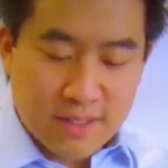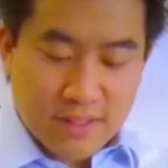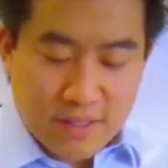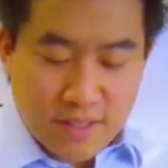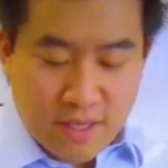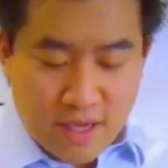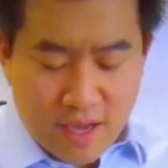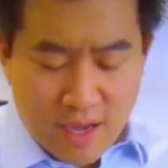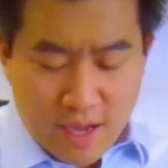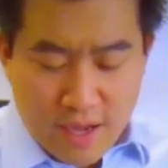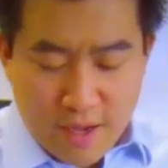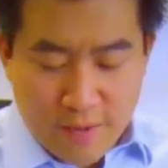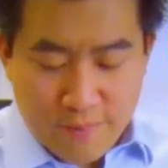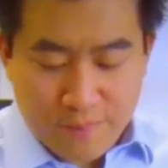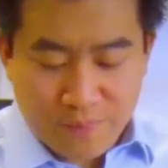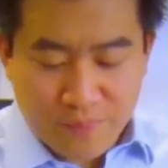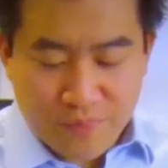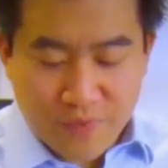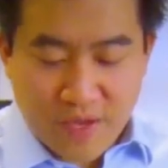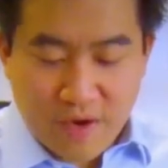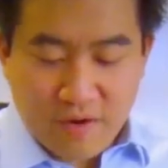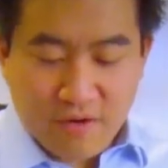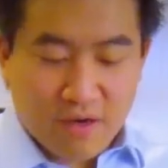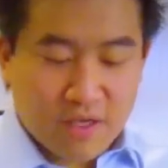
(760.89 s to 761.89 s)

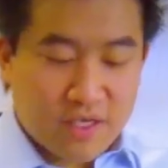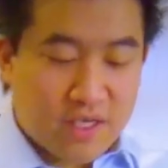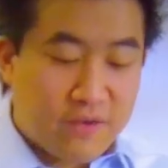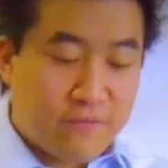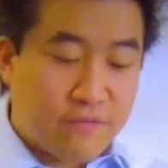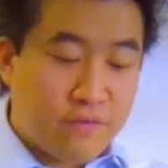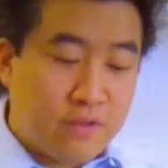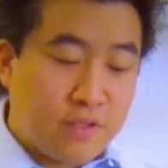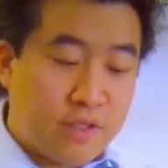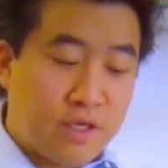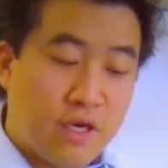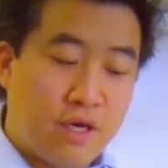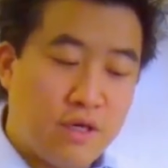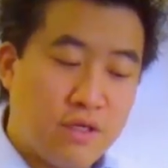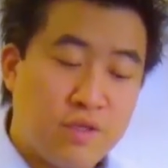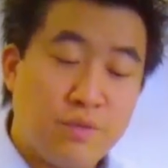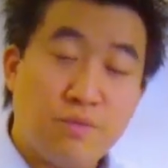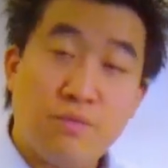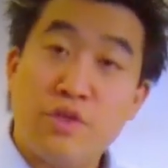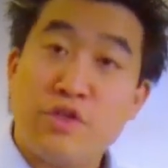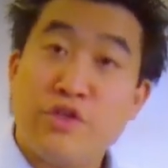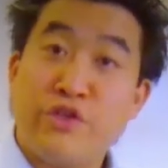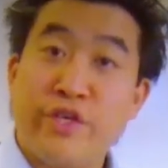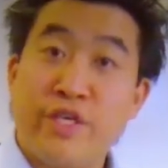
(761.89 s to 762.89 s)
There are different types
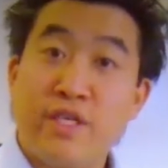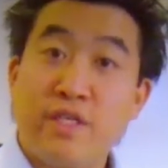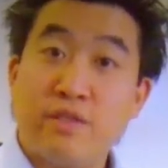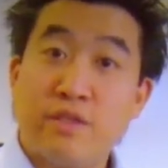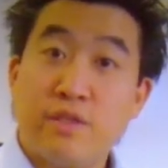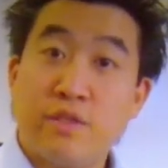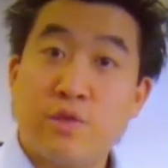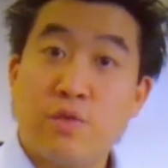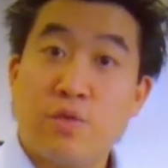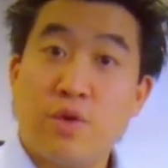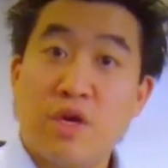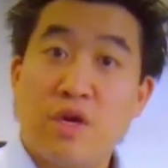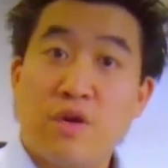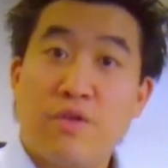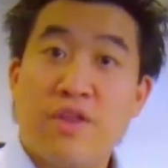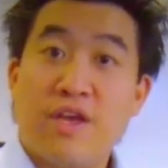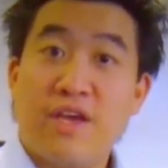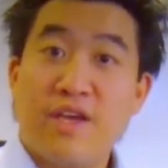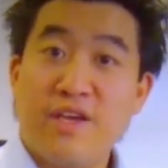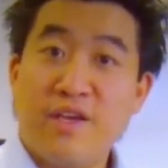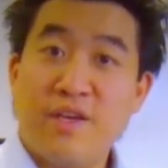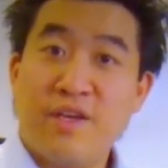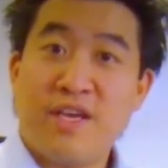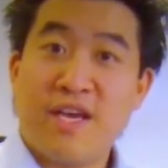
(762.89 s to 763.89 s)
of machines as well
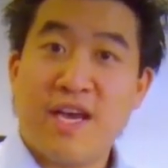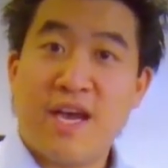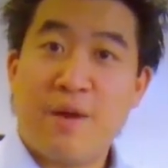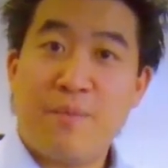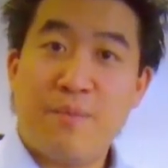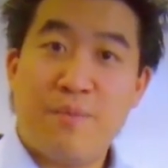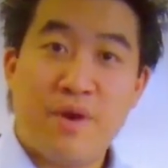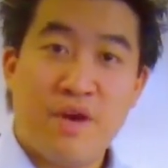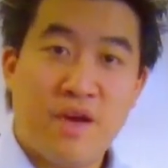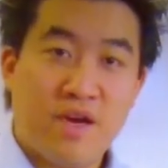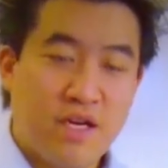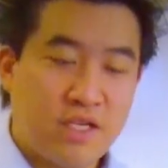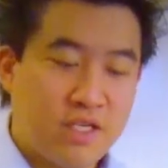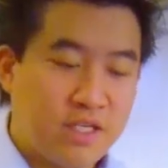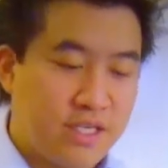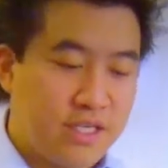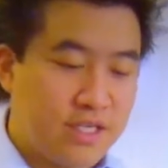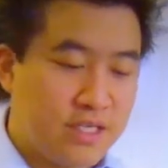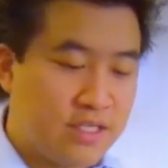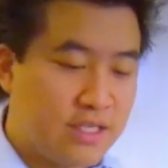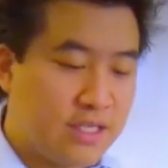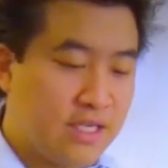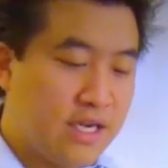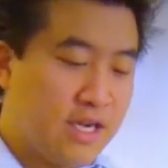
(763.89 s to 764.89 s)
that you can
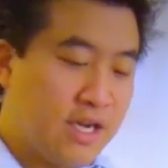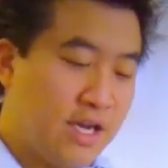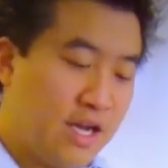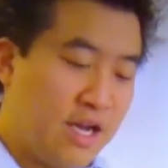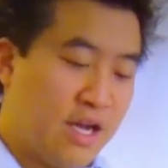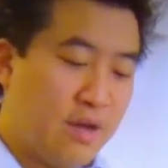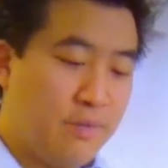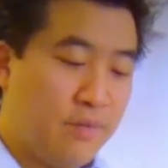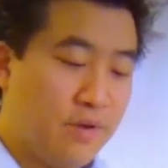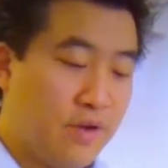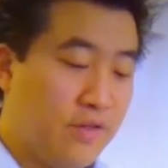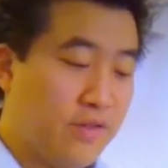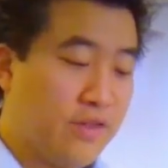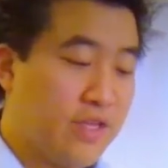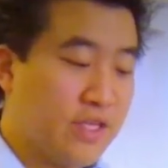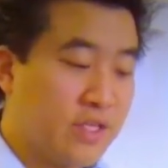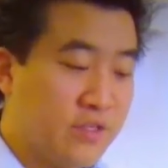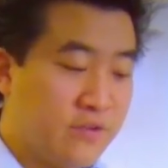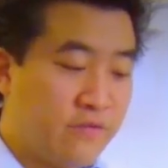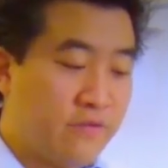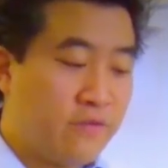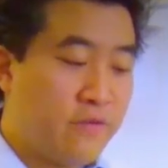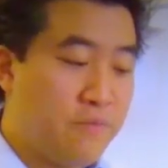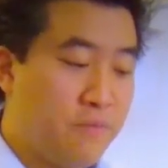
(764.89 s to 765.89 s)
purchase, but
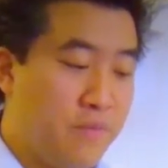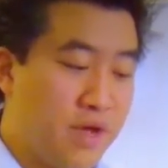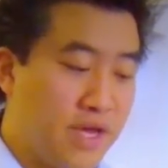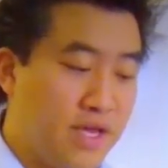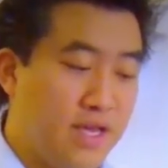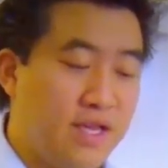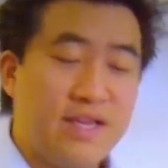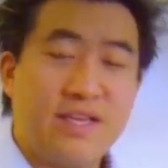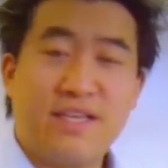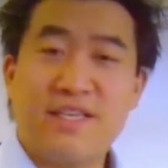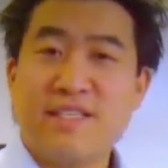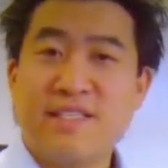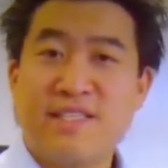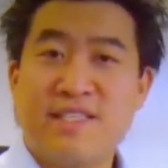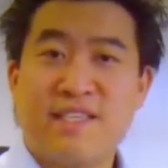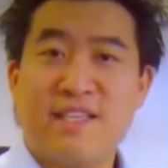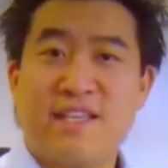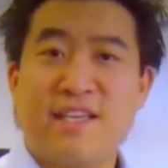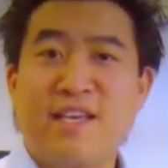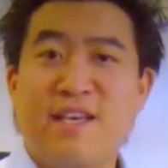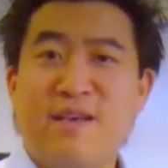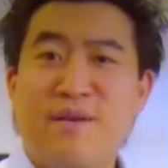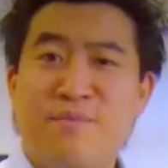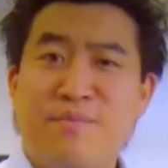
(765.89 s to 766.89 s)
this for me is
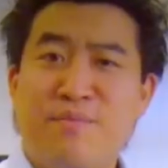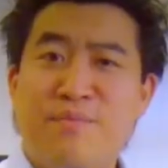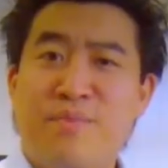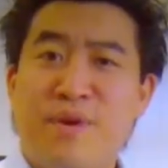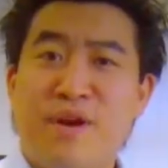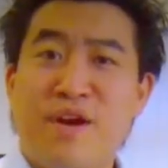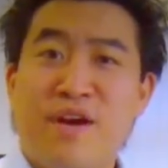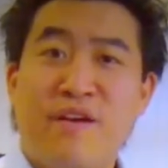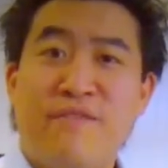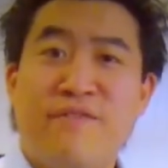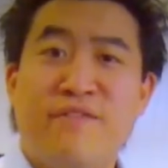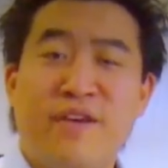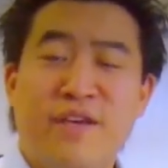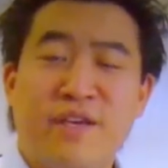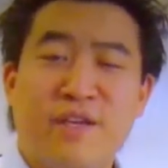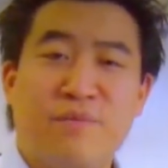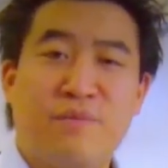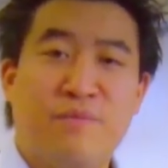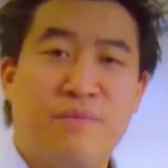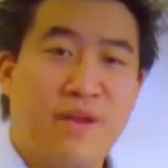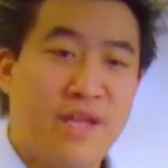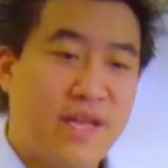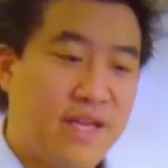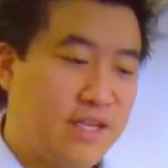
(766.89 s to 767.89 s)
the
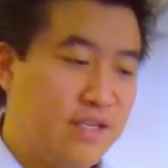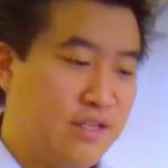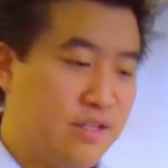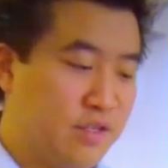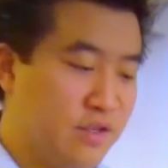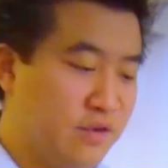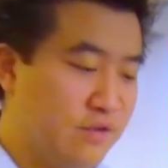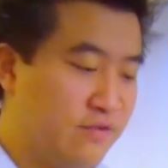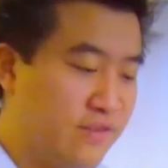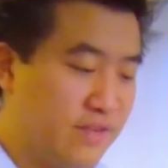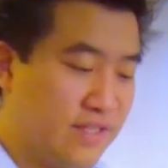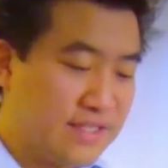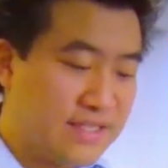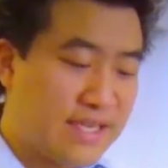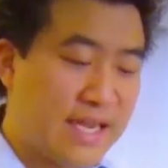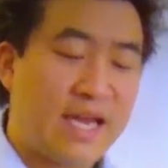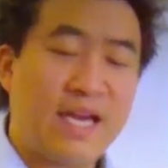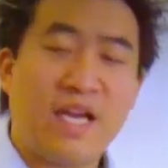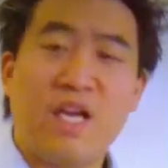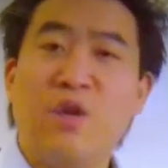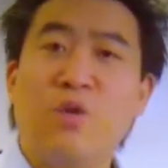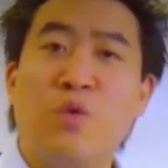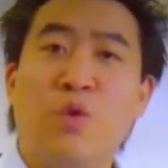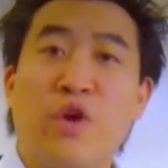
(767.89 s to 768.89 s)
perfect blend of
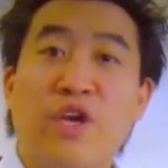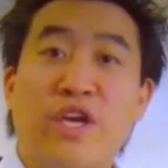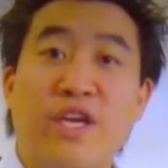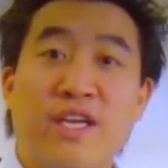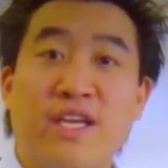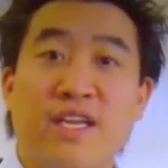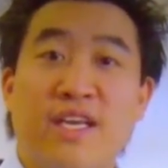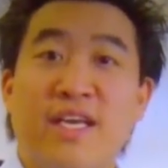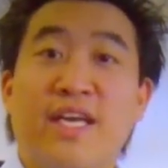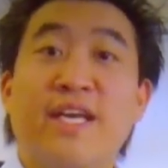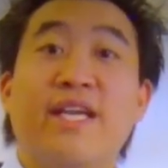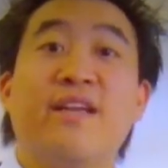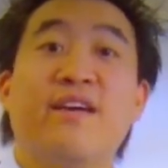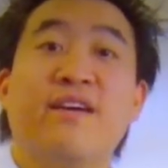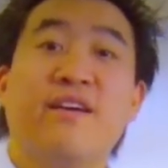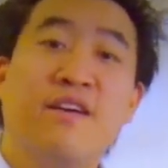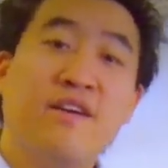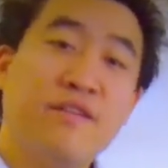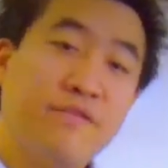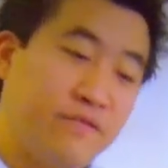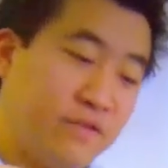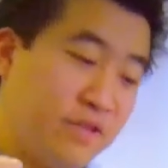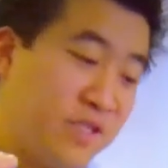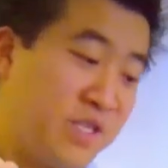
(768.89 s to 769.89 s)
exactly what you need
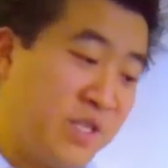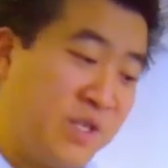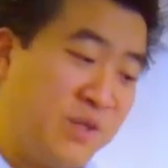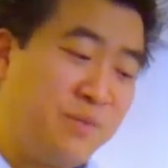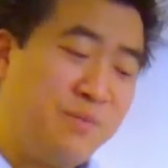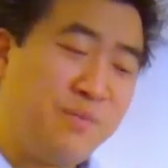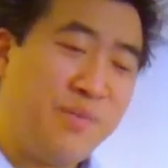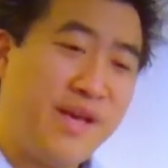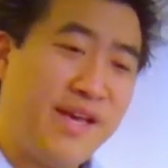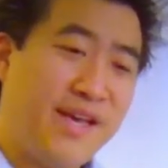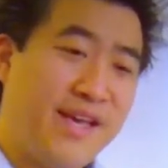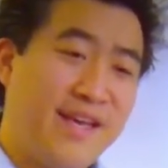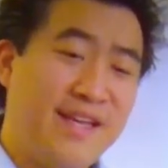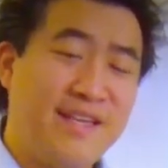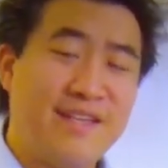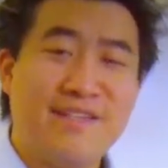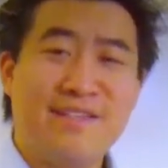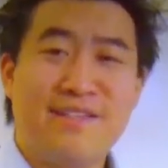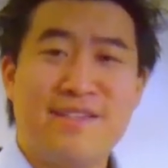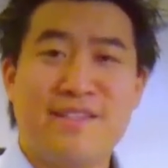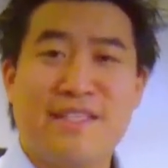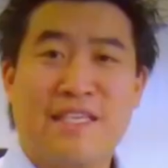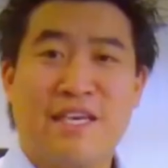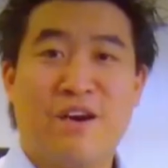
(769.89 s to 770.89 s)
for speed,
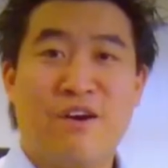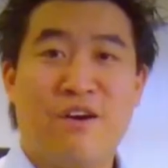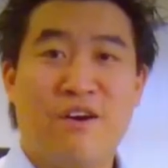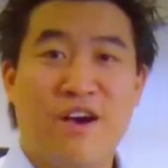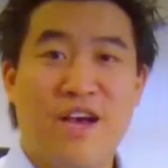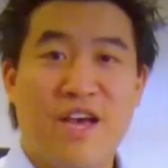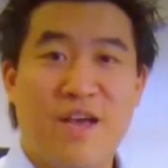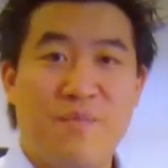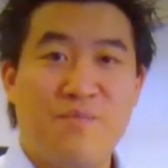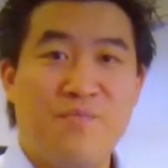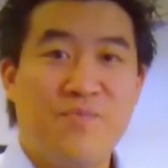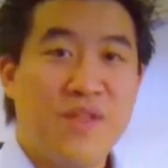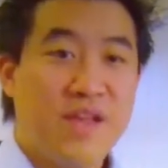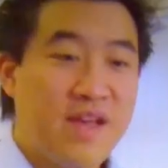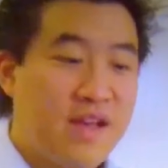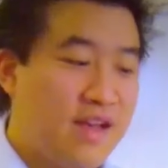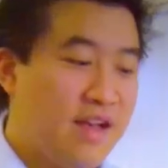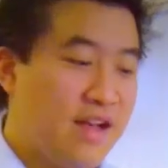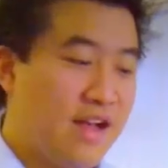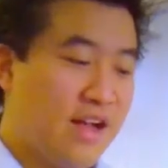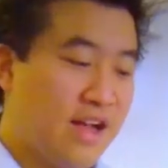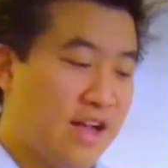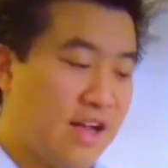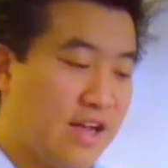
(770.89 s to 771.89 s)
time,
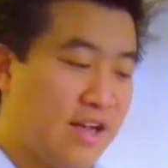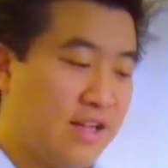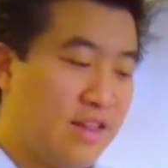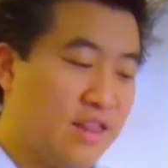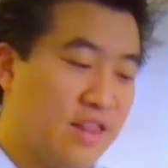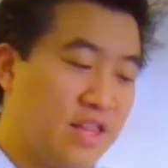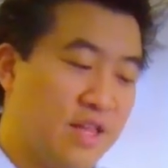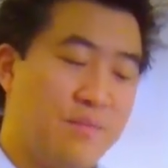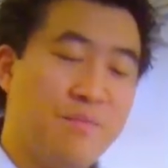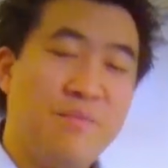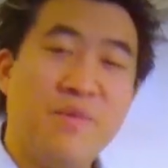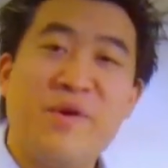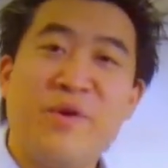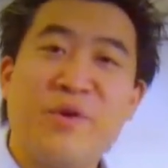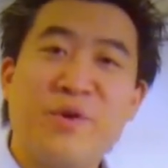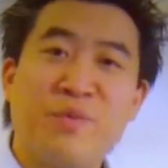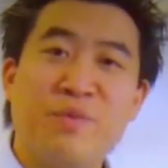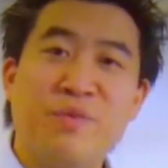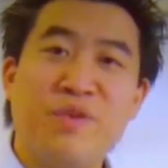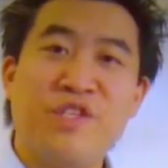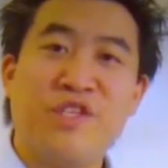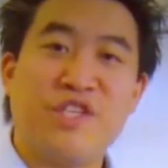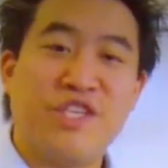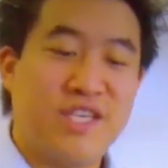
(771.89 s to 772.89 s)
the milk
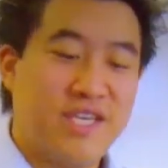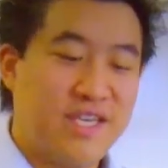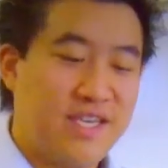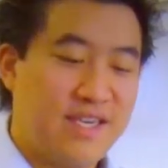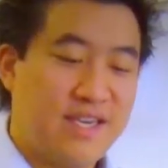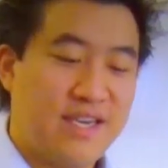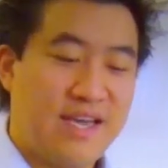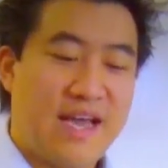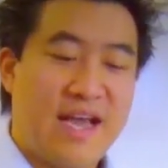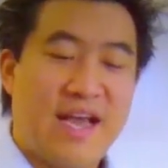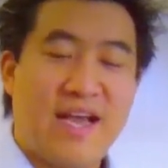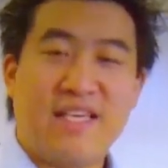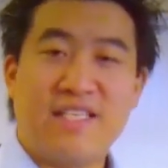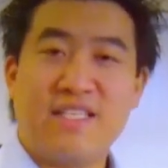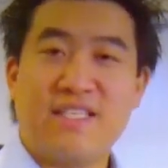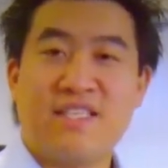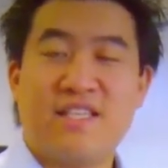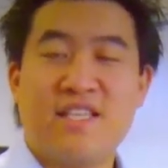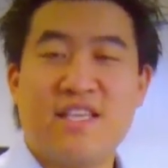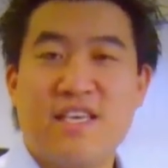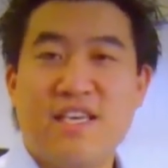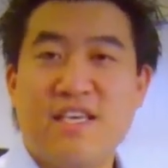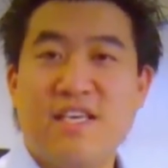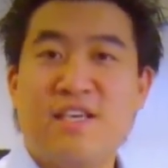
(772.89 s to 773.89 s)
machine and
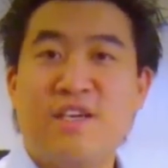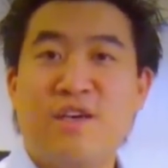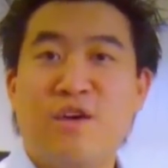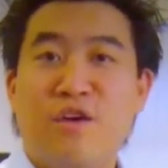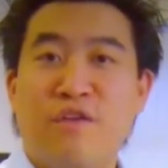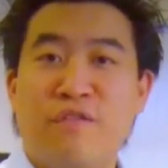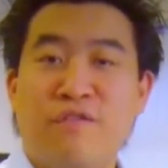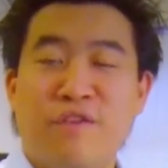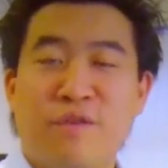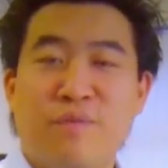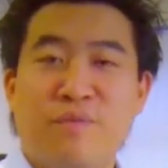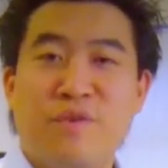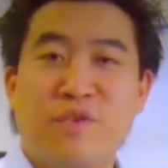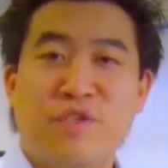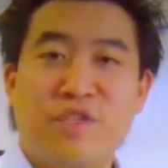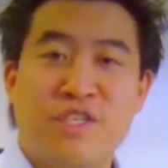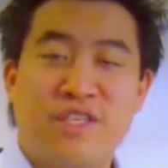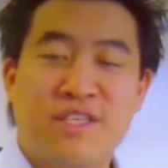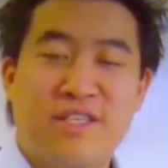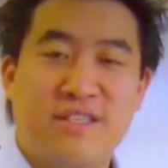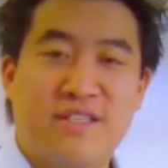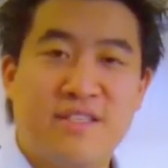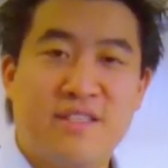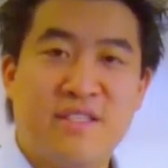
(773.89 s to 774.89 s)
the coffee
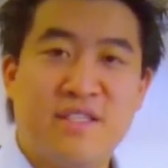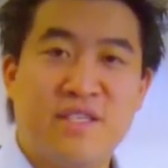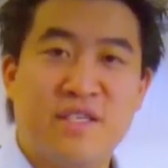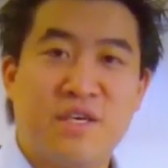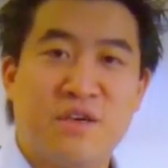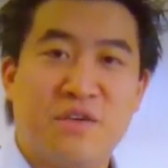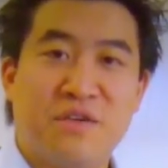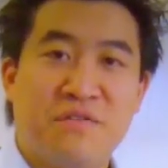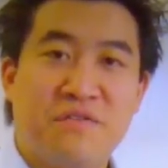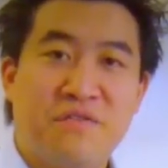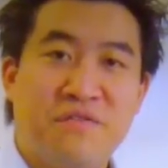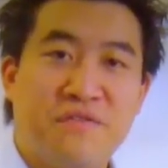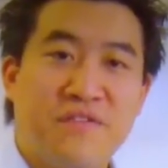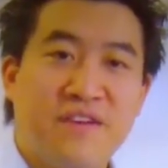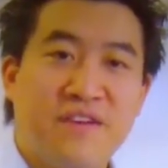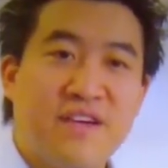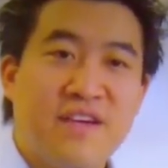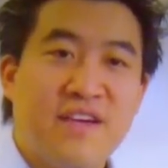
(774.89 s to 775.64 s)
machine itself.